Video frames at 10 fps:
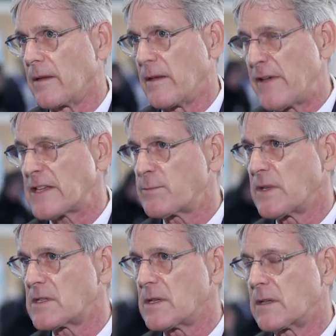
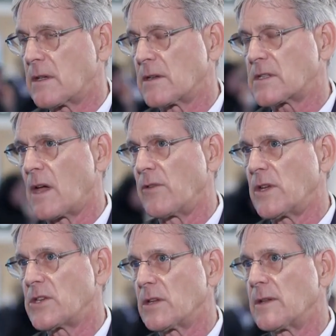investments in the Kurdistan
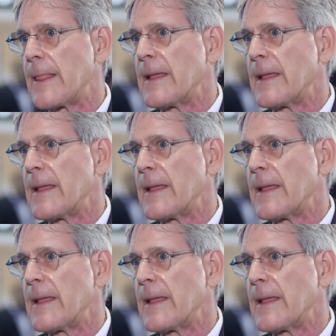region,